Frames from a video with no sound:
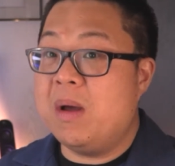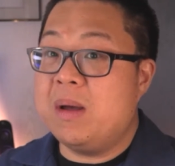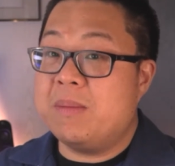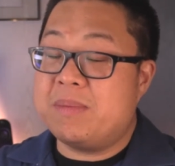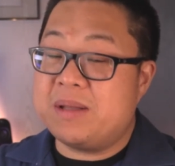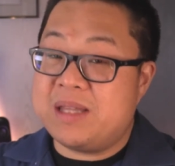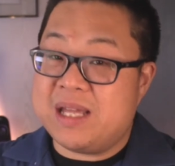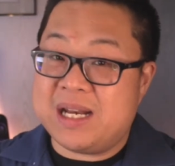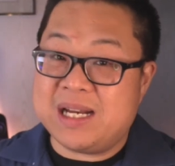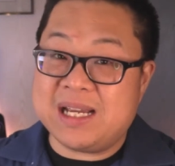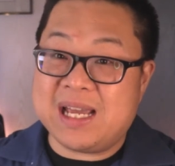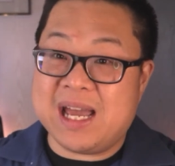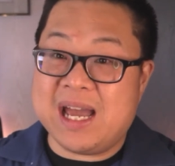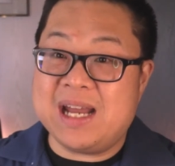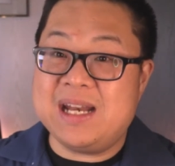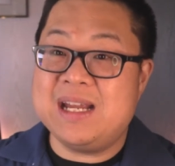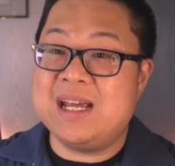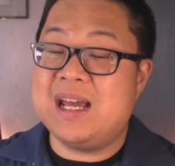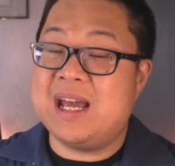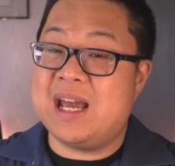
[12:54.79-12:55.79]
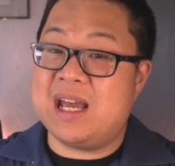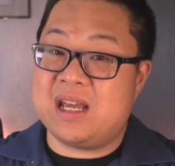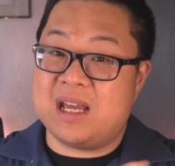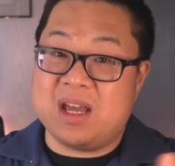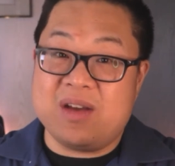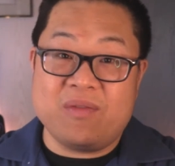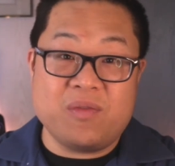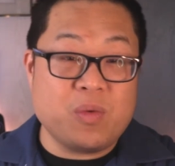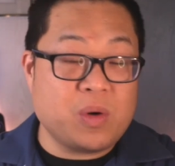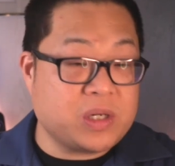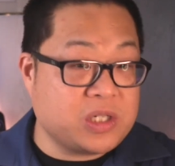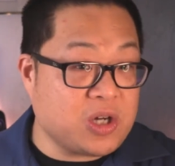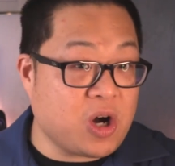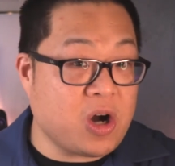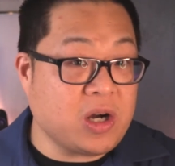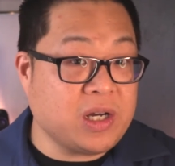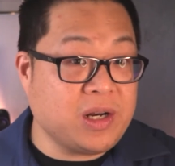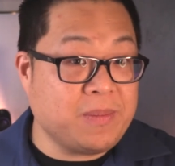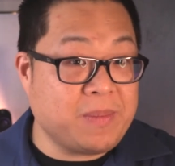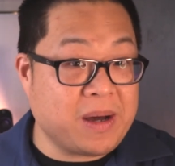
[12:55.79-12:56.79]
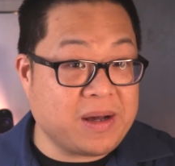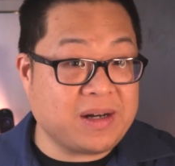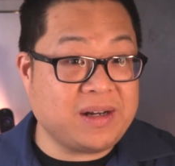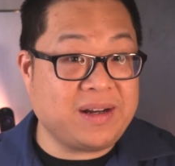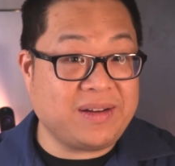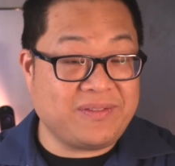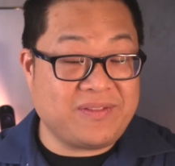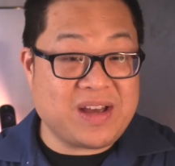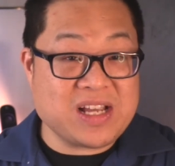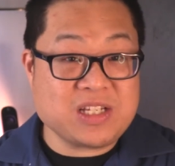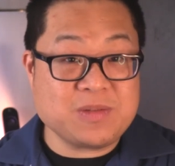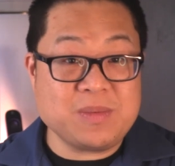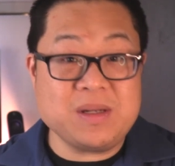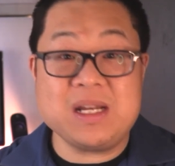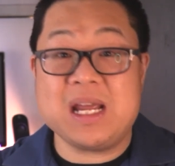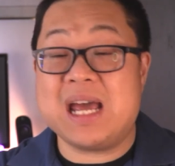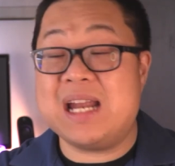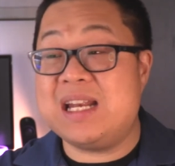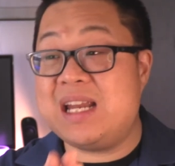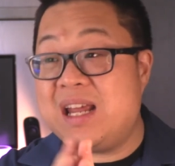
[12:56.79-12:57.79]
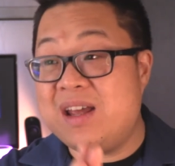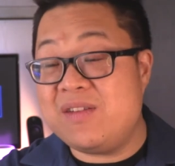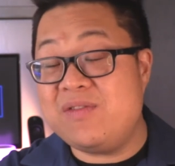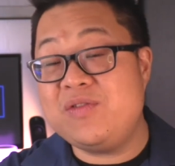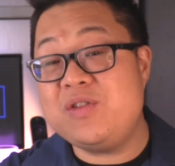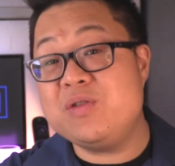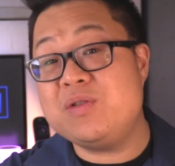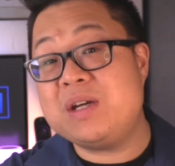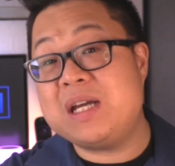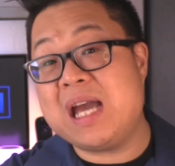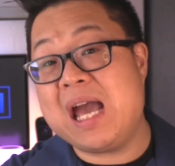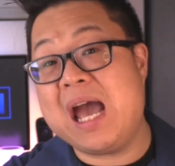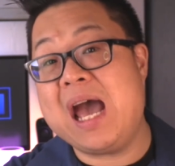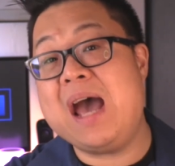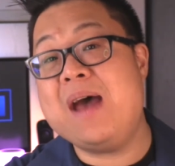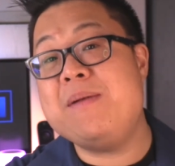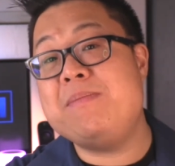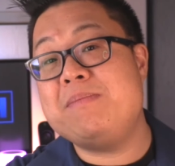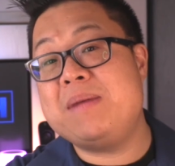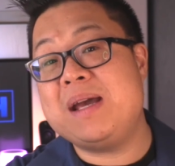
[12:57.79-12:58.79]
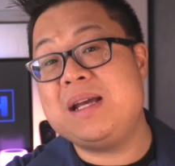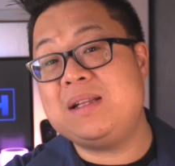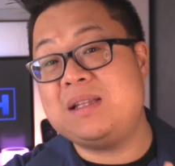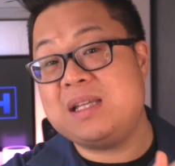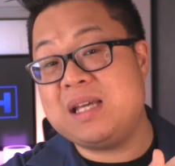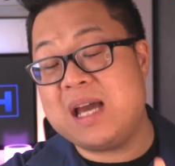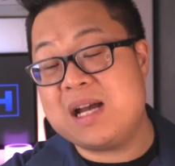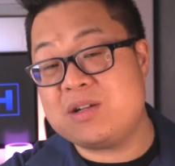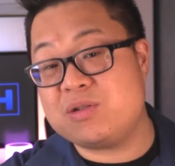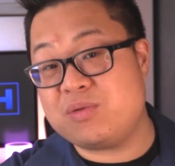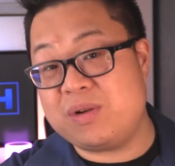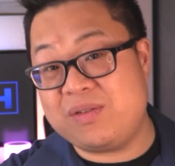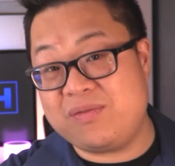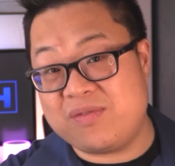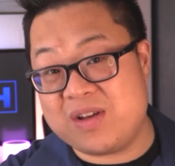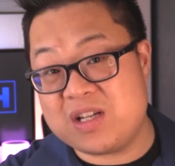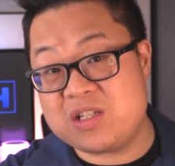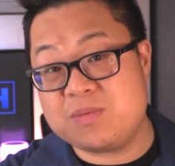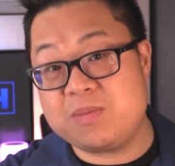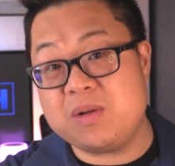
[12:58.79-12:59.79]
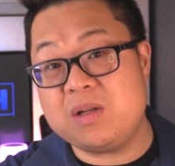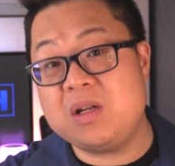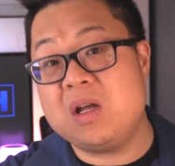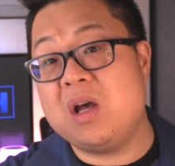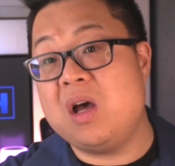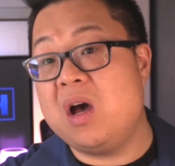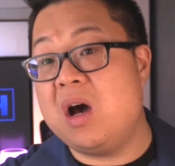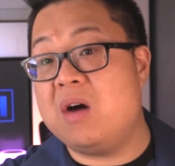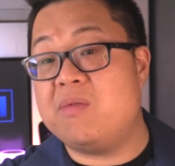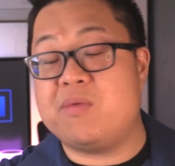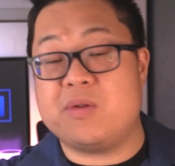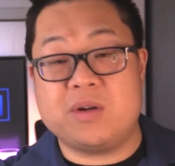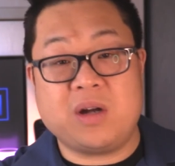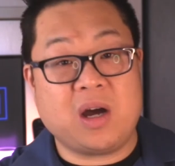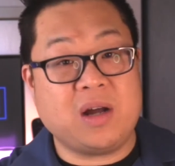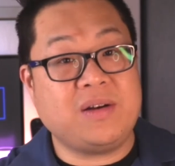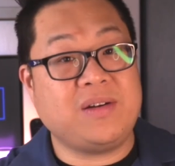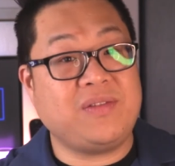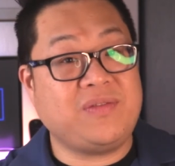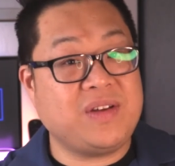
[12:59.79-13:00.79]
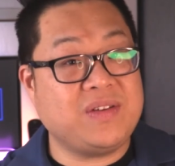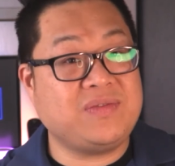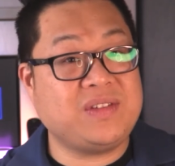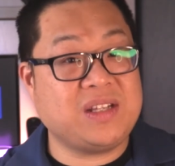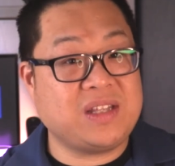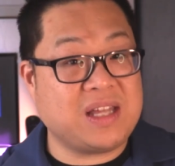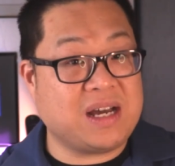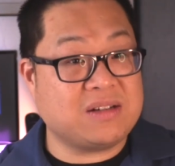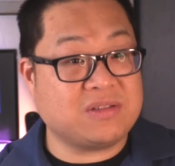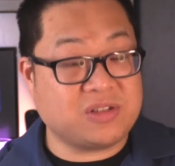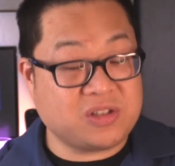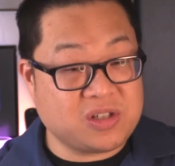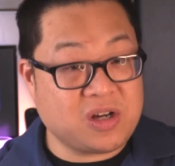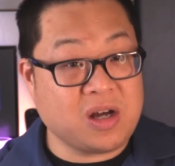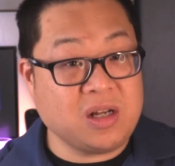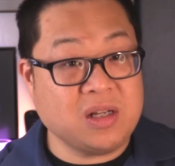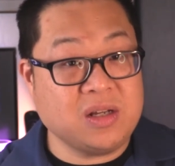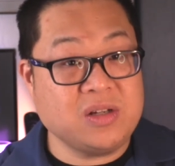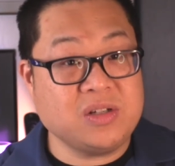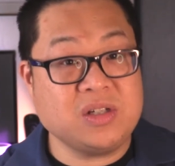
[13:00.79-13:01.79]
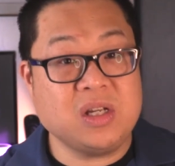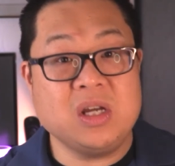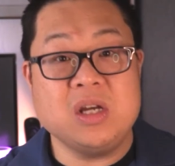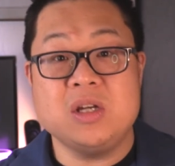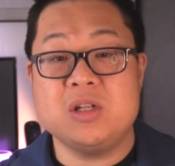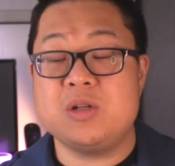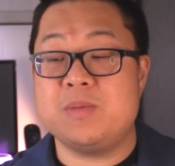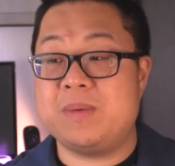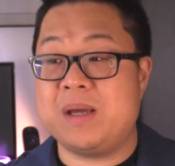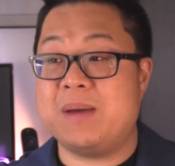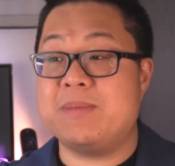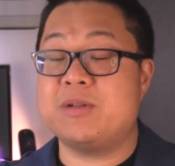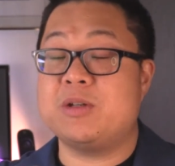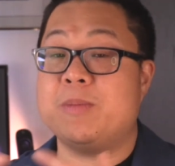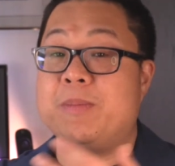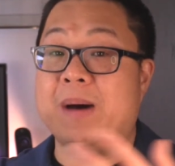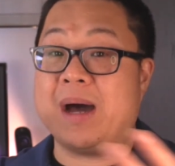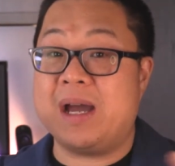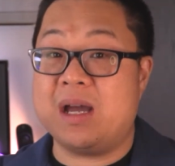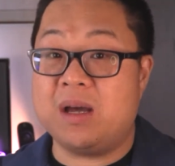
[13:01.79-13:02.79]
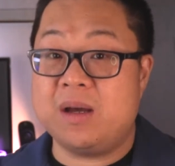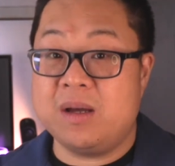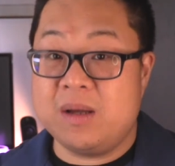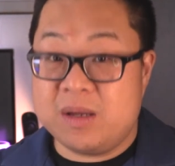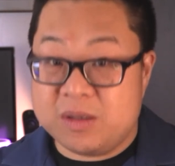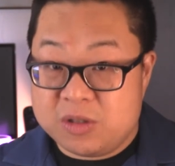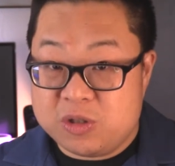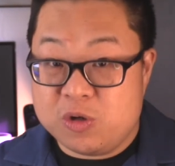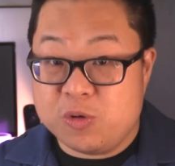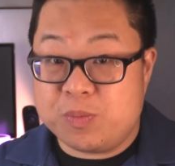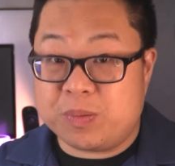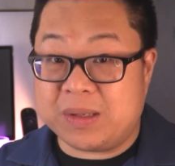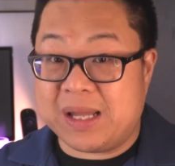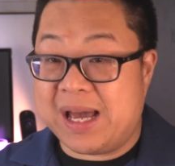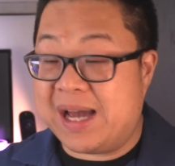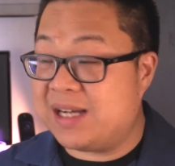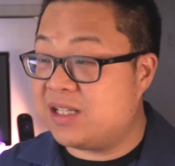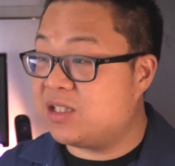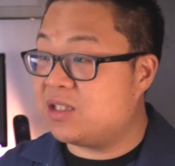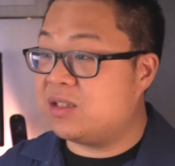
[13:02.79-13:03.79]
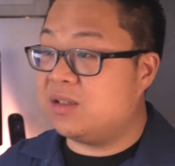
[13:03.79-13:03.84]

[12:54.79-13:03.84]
But then again, hey, if we're talking about an investment and if you can make the extra investment of $150,000 to be able to buy a duplex